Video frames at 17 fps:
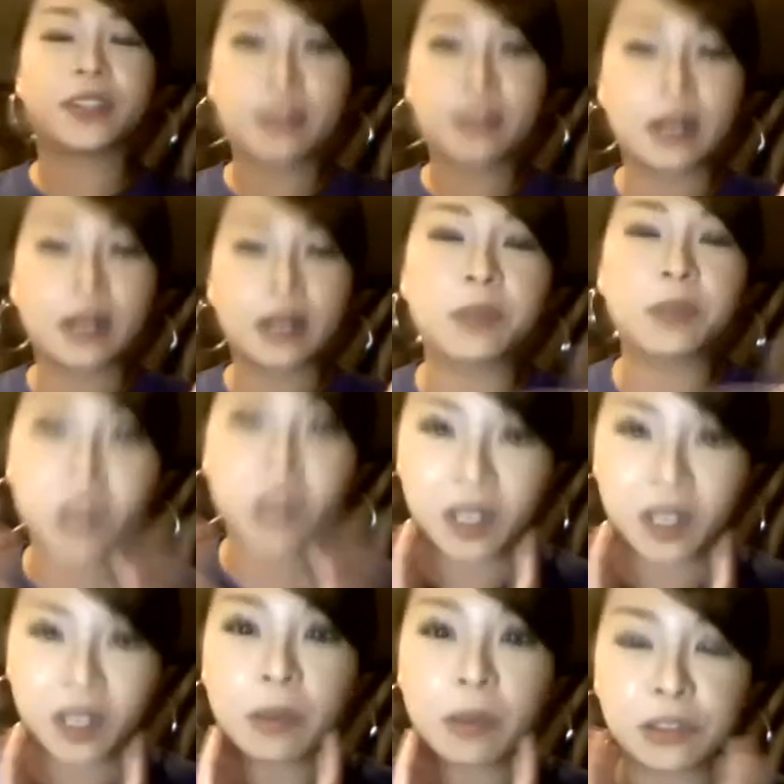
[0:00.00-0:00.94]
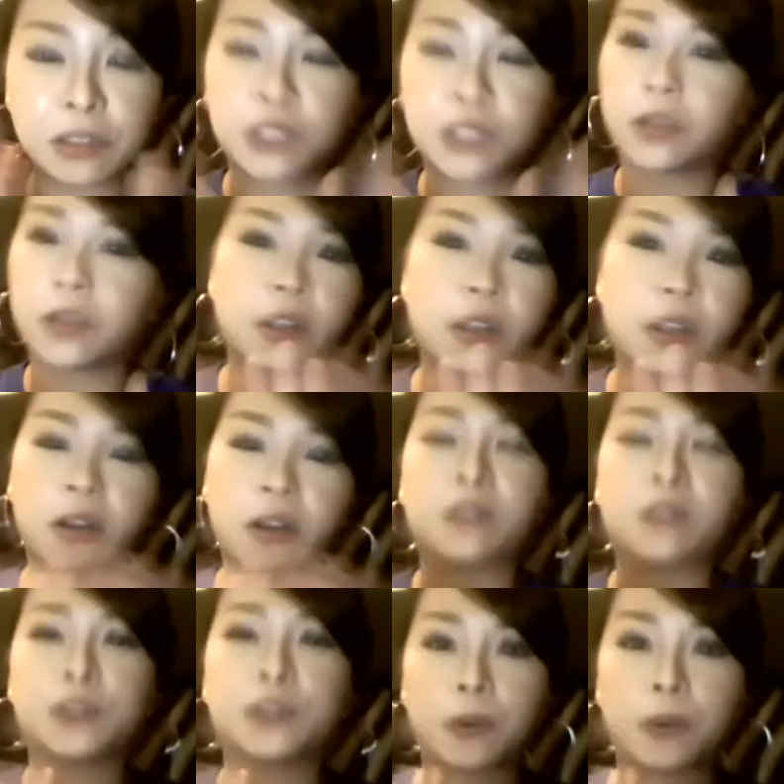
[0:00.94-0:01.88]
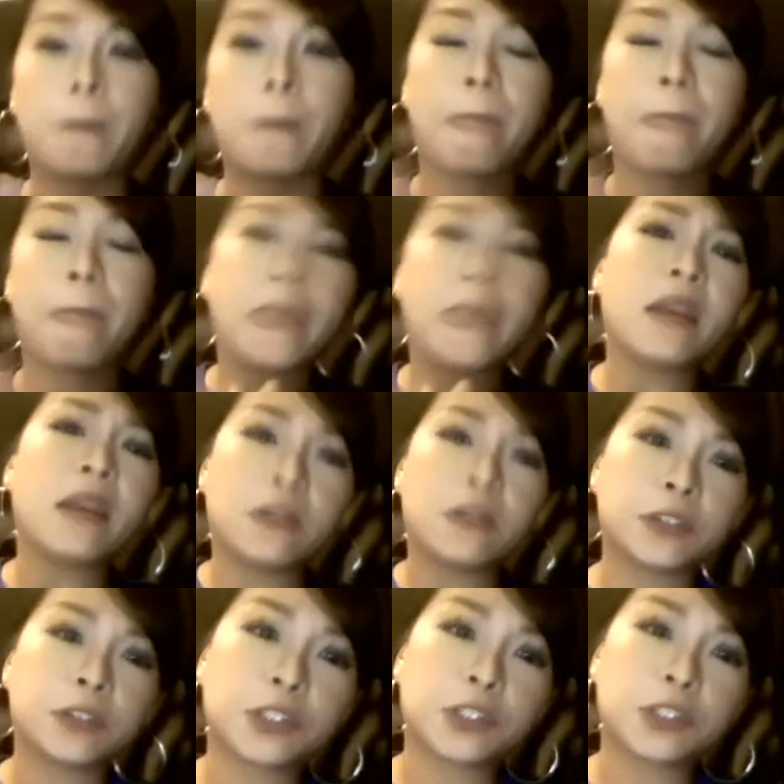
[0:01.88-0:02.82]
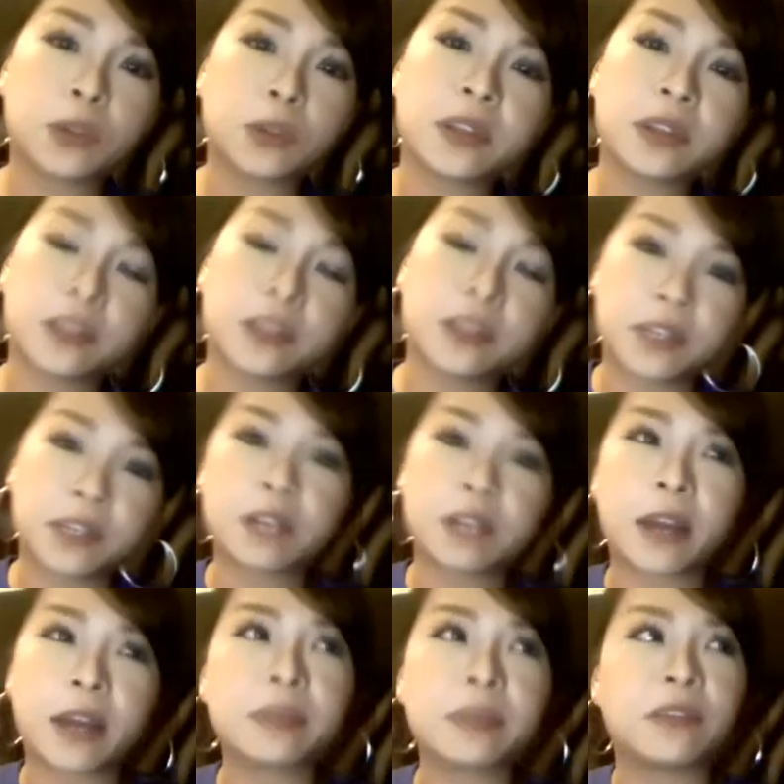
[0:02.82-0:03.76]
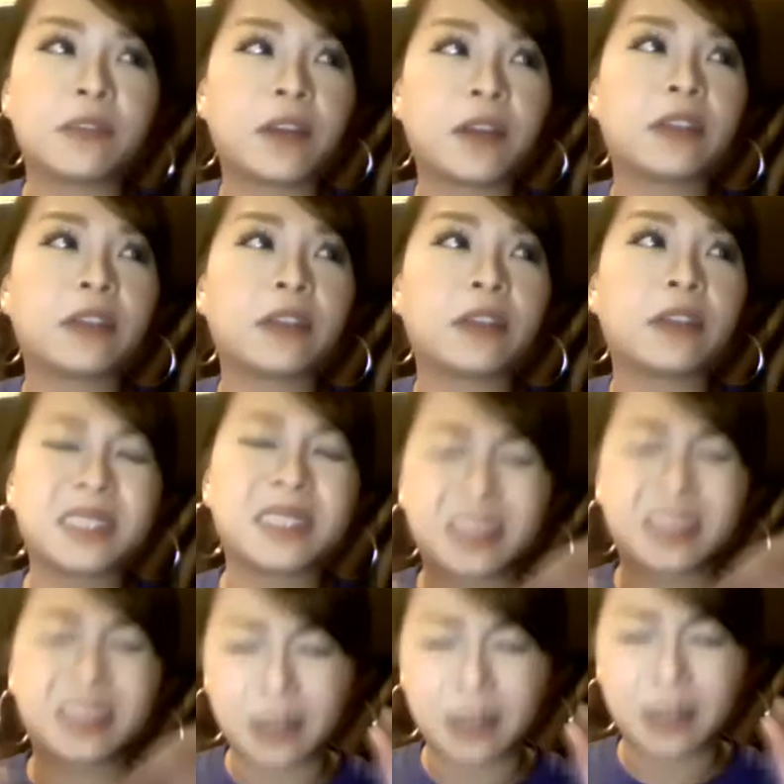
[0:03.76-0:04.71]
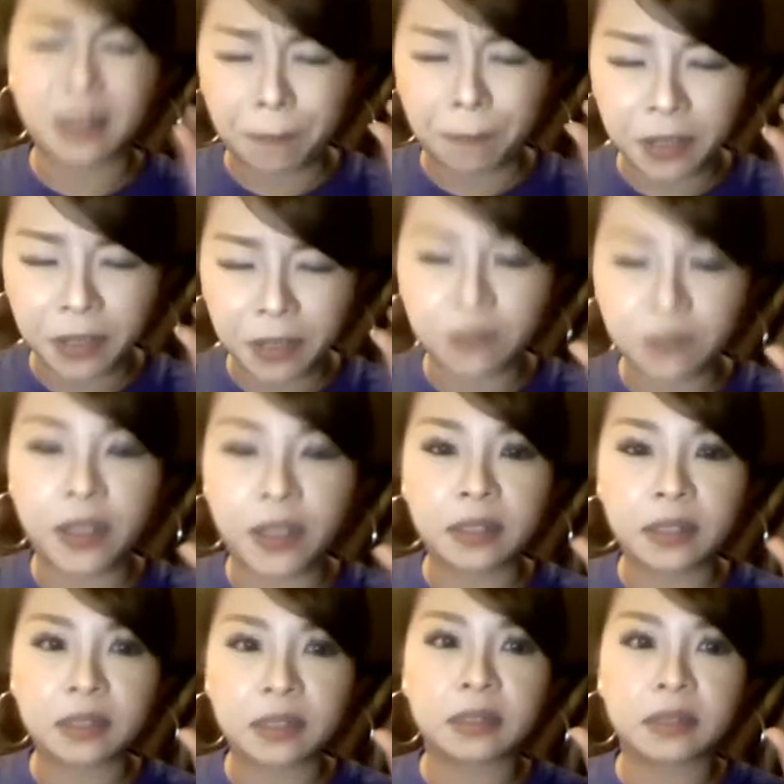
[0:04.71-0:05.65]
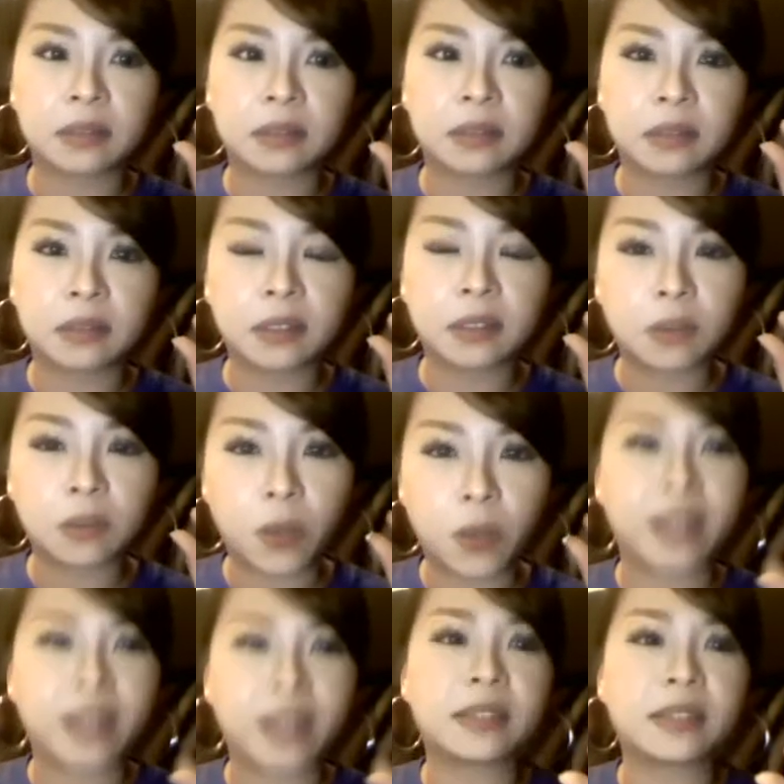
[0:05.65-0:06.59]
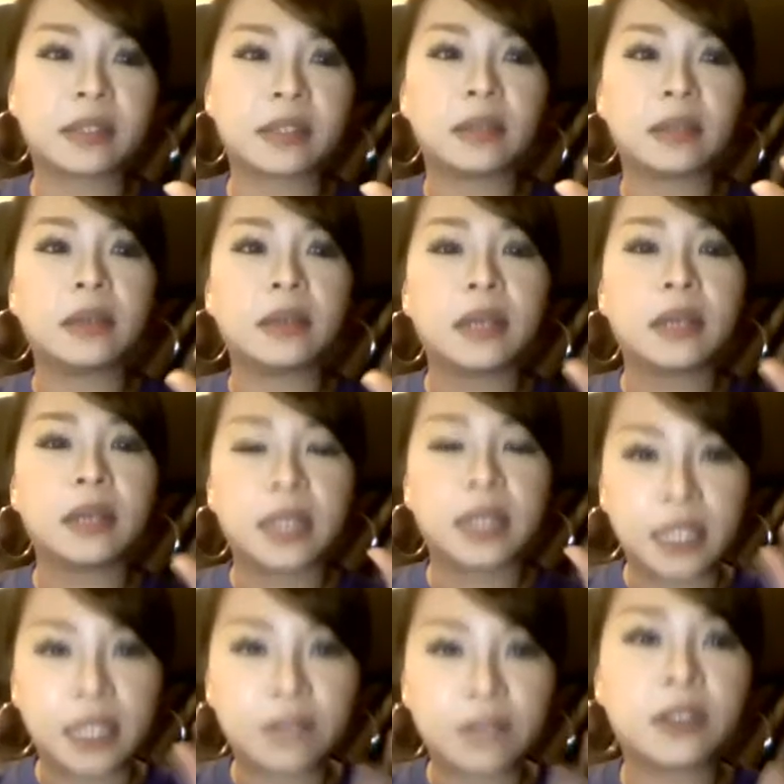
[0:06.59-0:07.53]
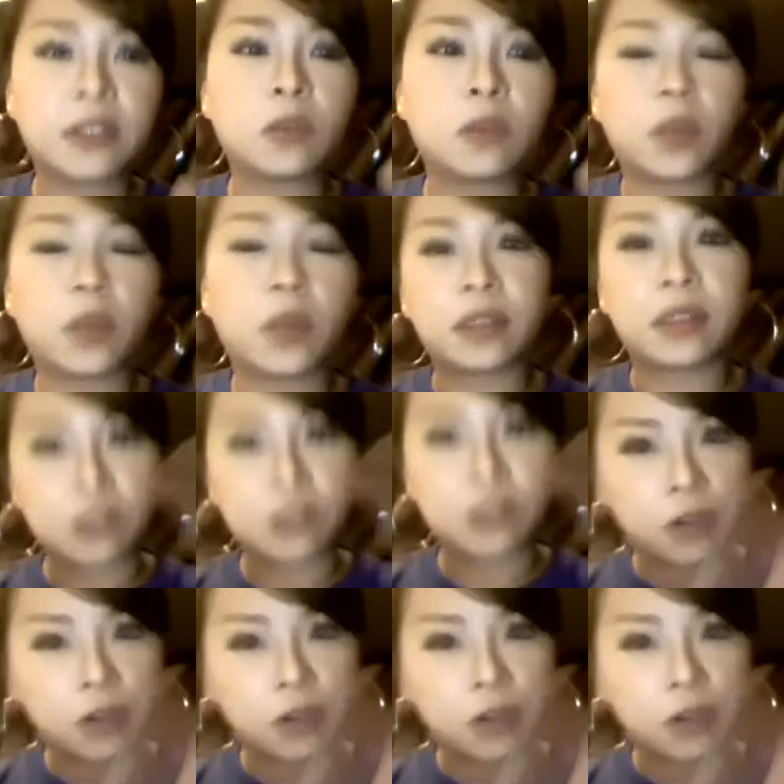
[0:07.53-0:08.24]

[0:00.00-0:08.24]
Sure. talking about shore, not offshore. For oh. sure, the three grams and five grams is perfect weight, even with a oh.